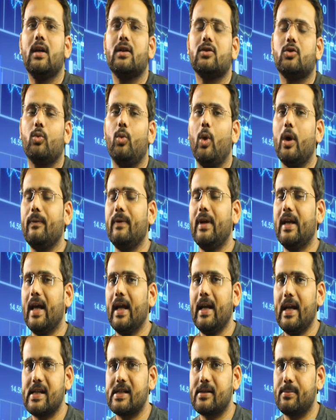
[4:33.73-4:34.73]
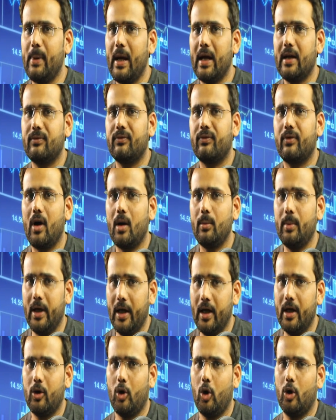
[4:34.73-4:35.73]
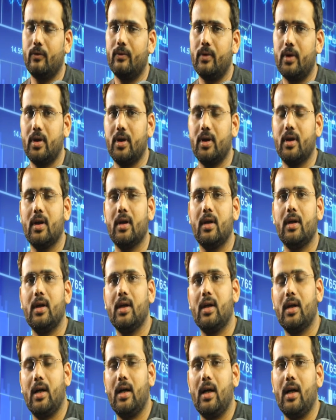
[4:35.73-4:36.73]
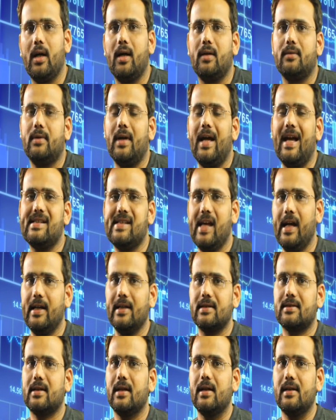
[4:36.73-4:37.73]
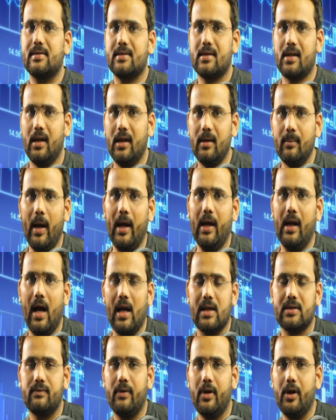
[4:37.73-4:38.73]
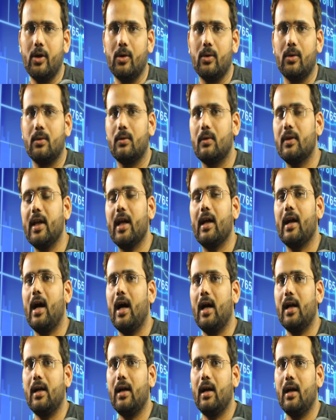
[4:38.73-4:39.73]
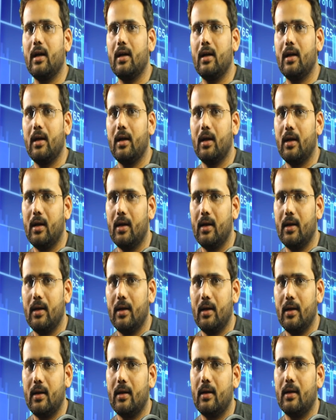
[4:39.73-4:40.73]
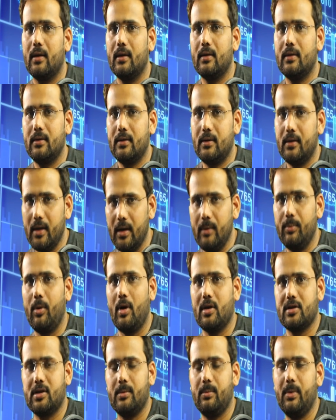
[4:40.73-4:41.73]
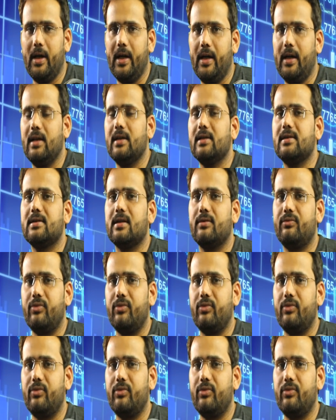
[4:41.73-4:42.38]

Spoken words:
So what we can expect from here onward? As I discussed in my last video, there are 3 possibilities.